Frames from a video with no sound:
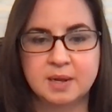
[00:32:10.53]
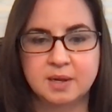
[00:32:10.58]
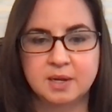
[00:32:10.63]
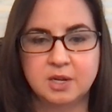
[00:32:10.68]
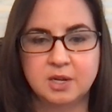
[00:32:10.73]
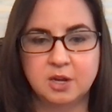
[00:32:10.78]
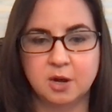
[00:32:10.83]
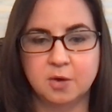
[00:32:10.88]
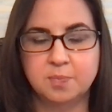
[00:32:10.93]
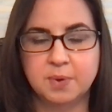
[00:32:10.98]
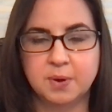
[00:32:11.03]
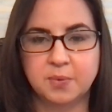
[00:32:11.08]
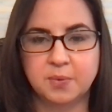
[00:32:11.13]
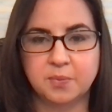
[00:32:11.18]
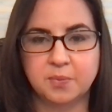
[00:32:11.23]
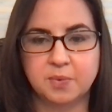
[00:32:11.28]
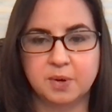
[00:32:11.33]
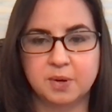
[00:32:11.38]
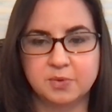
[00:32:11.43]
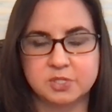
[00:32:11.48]

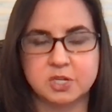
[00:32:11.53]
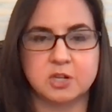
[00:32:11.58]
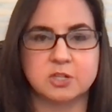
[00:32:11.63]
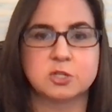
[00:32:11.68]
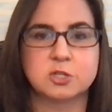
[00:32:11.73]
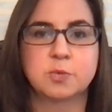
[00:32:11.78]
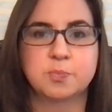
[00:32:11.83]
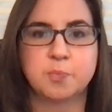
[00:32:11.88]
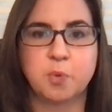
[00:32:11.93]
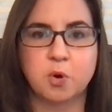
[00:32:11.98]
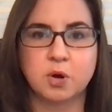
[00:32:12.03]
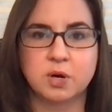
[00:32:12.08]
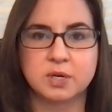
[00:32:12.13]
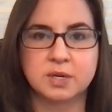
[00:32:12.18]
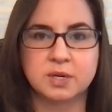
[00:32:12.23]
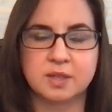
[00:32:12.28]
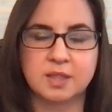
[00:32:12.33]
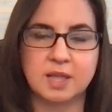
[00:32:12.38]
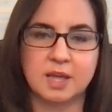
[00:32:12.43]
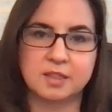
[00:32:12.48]
But it was also
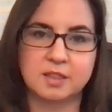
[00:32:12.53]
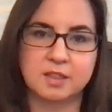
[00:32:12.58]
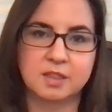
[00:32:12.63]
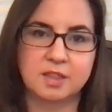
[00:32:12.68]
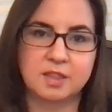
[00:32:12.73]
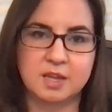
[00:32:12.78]
important that